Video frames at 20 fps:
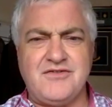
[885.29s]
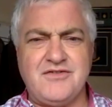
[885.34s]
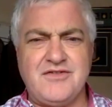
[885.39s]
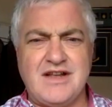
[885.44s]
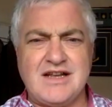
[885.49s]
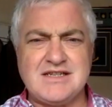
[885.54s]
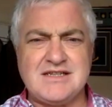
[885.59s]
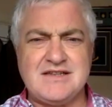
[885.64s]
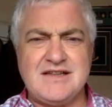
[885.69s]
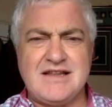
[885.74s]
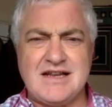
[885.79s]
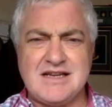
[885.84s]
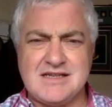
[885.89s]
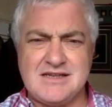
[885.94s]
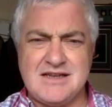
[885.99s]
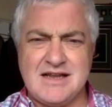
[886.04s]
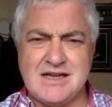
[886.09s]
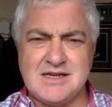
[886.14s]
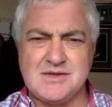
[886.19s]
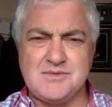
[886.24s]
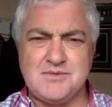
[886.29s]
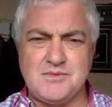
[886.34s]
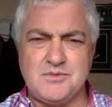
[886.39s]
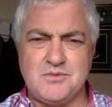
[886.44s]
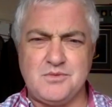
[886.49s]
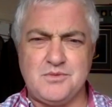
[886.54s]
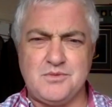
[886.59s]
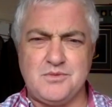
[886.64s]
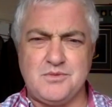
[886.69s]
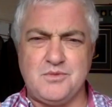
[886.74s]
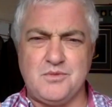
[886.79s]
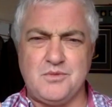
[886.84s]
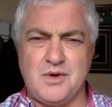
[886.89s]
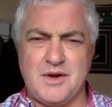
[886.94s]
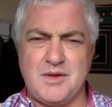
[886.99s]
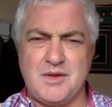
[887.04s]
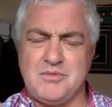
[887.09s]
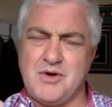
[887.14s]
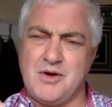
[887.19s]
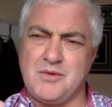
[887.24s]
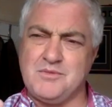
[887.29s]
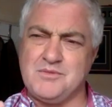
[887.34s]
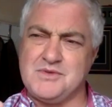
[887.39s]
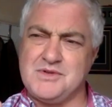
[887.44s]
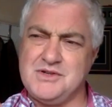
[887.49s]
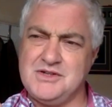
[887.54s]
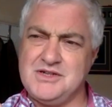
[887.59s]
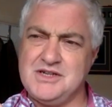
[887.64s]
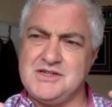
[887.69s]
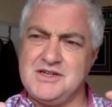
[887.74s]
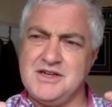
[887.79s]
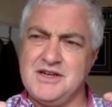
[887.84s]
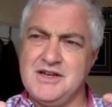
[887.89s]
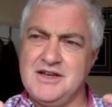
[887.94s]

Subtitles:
That's one of the problems. You just